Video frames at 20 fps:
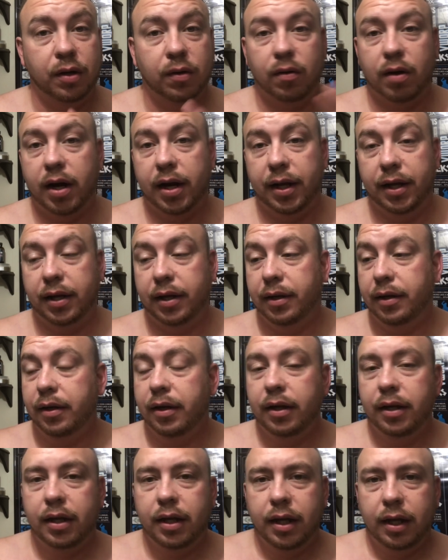Go right ahead.
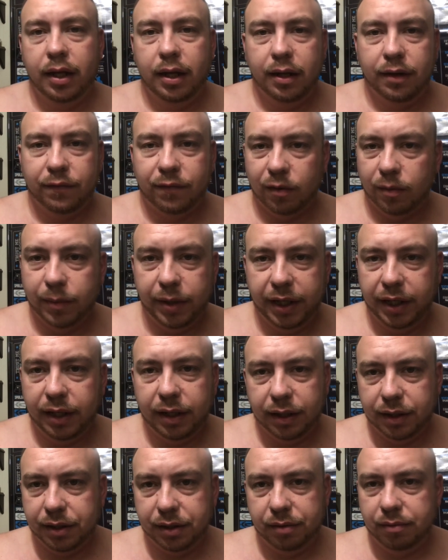For
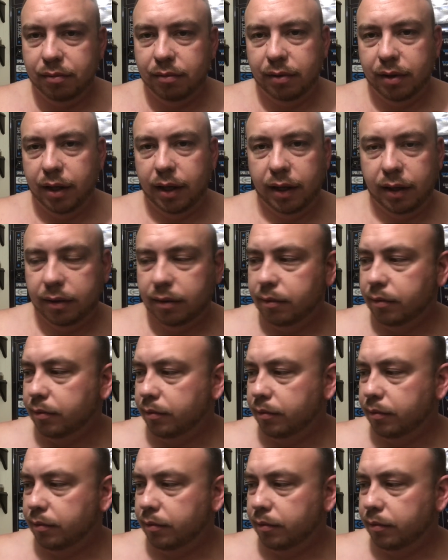me, nah.